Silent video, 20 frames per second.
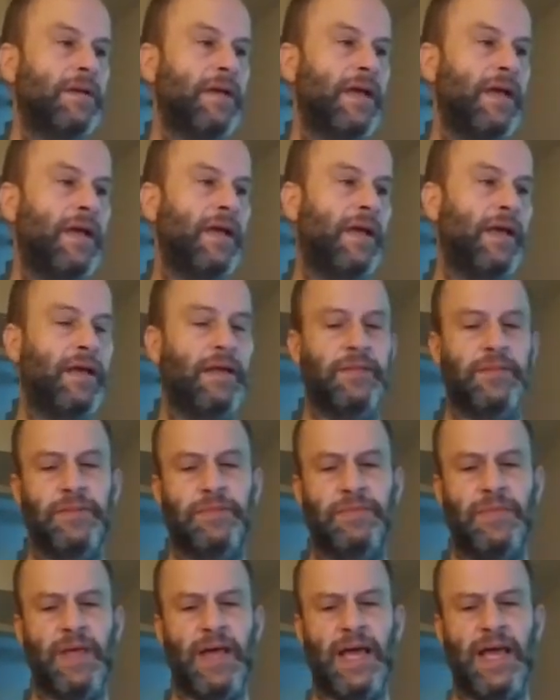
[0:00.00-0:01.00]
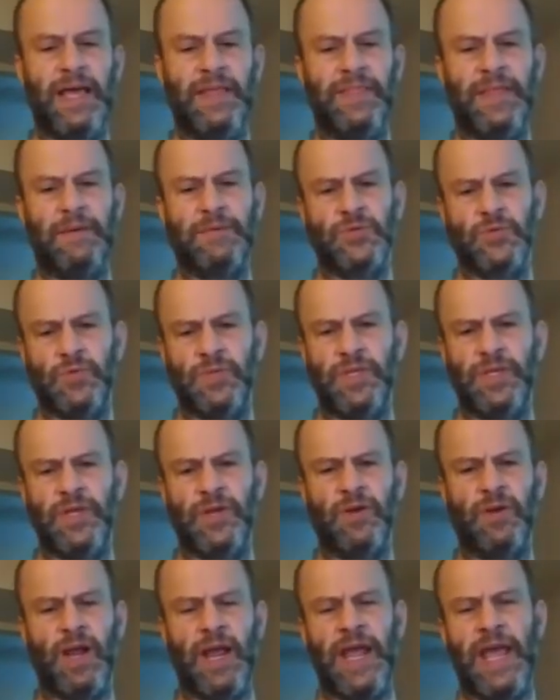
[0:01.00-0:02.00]
uh, that was the
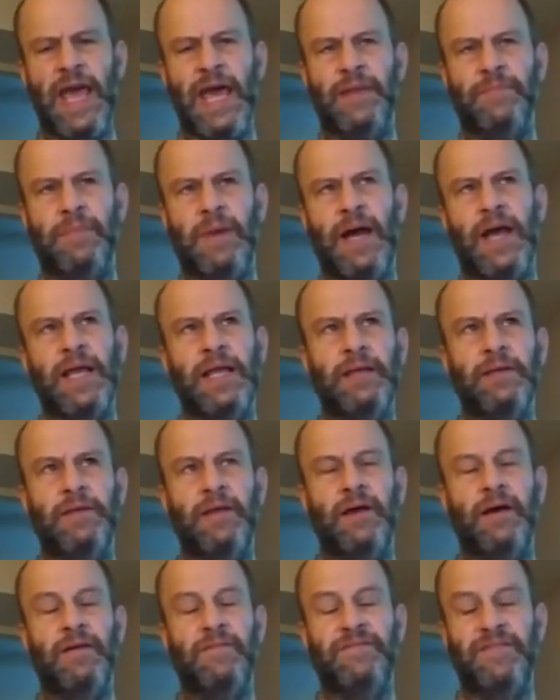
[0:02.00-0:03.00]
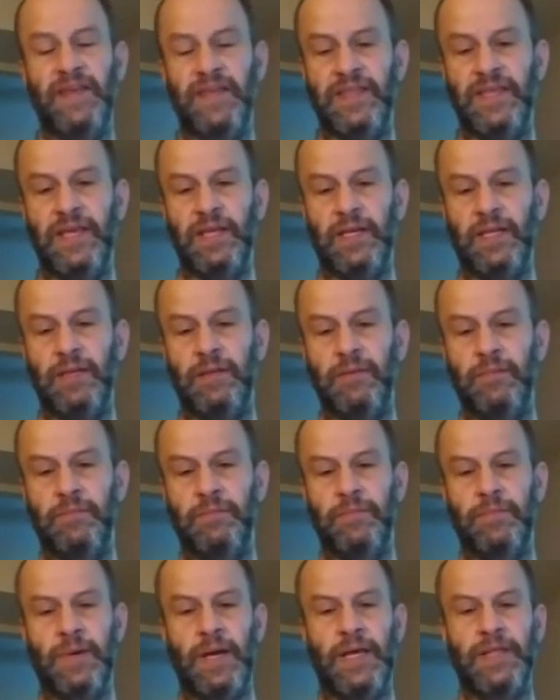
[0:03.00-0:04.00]
year I had my uh, faith healing
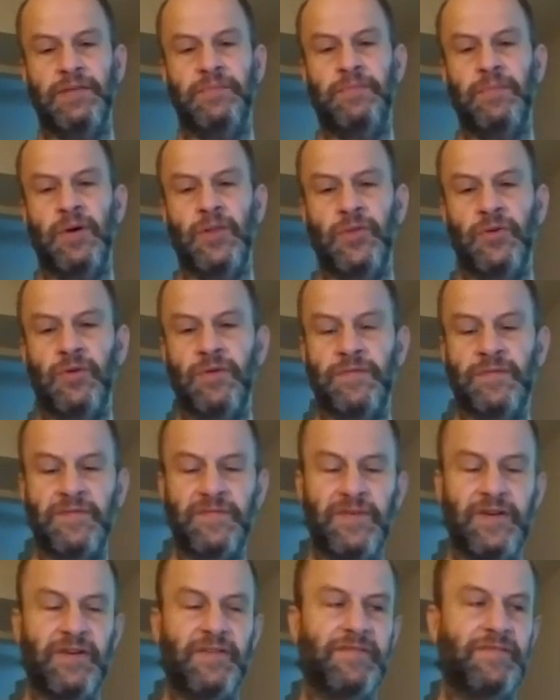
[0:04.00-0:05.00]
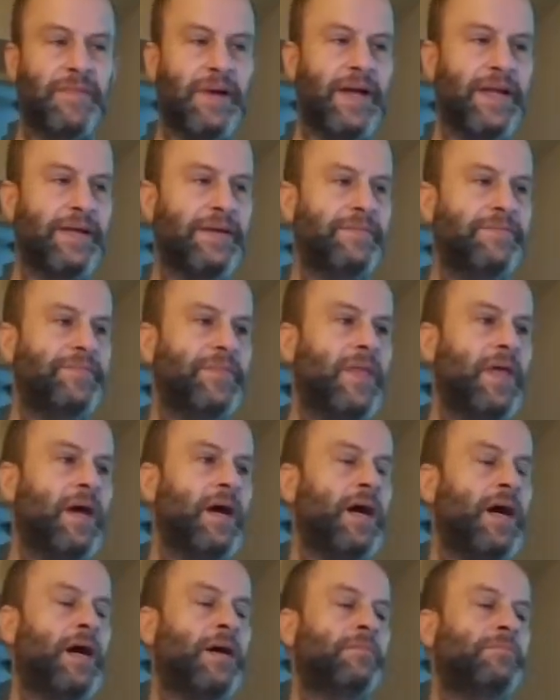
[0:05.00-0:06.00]
by the mother of a friend of mine.
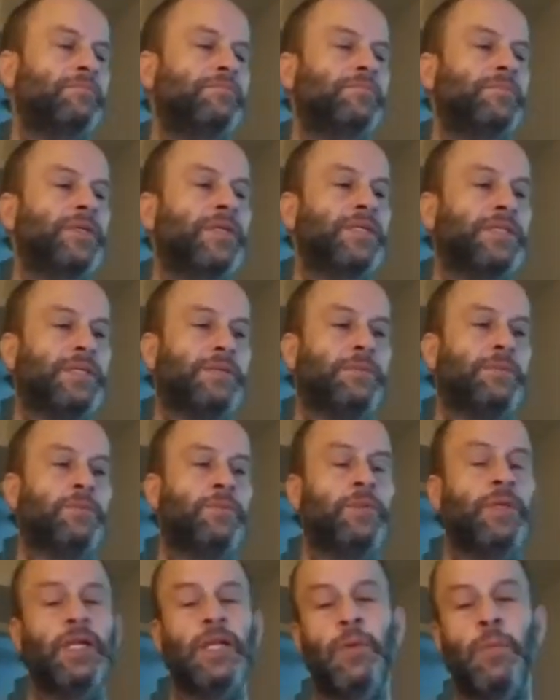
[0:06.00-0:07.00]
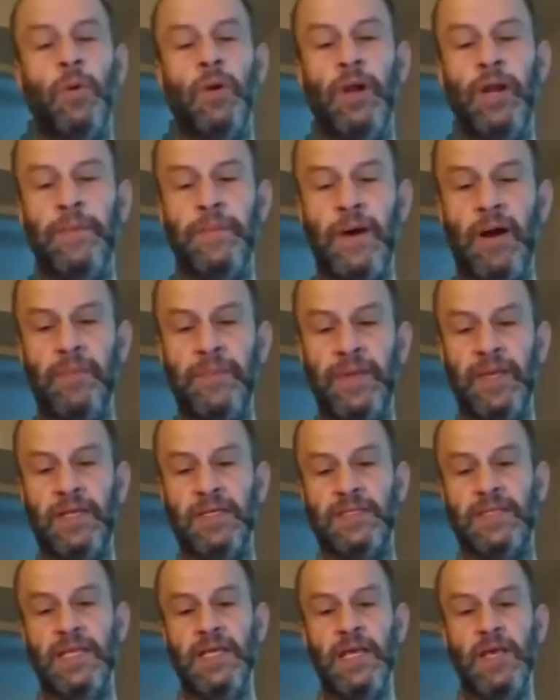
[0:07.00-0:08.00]
Um, because they were really worried about me
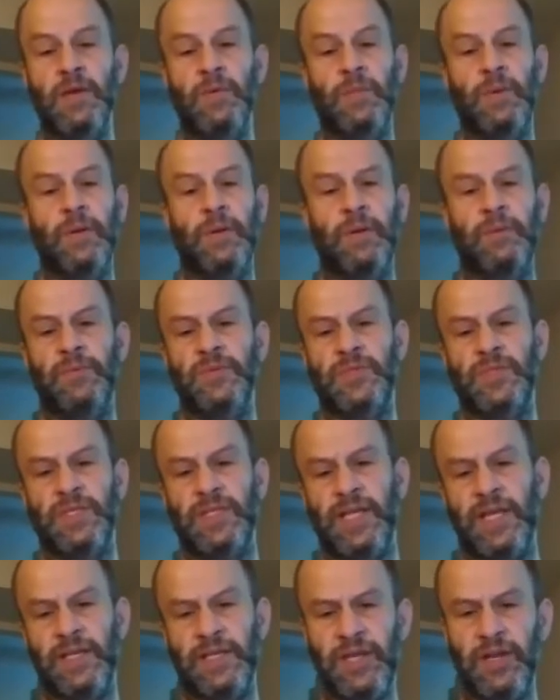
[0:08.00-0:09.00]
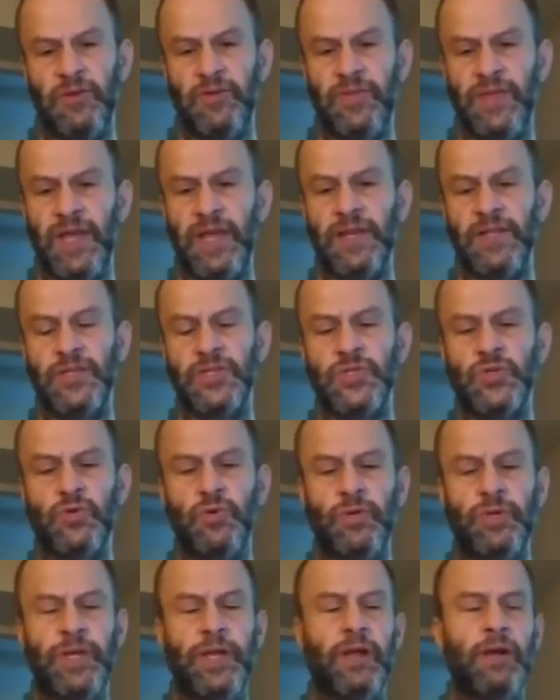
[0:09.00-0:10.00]
because we it was the, near the end of the
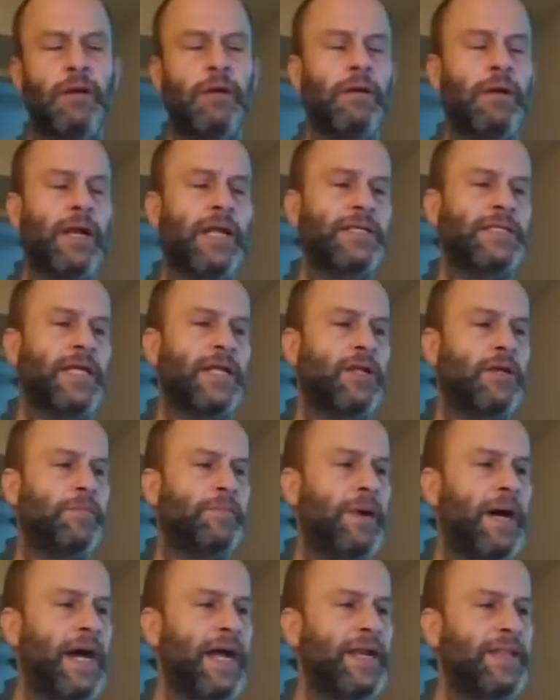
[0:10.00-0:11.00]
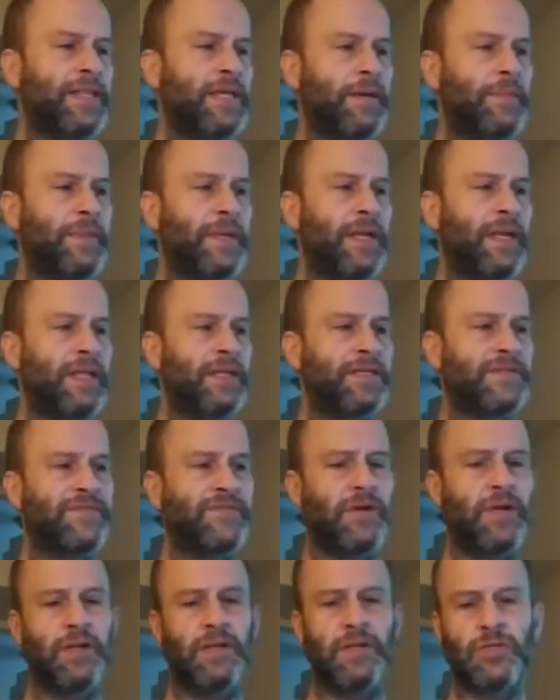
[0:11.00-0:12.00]
school year and I said goodbye to them in this
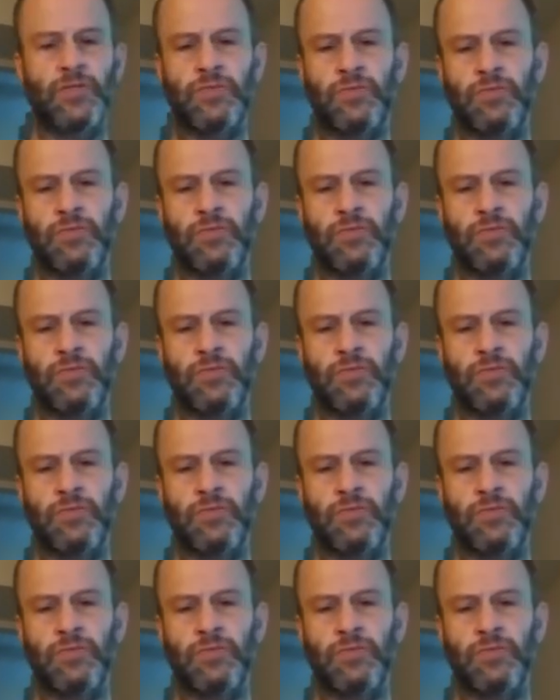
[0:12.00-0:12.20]
very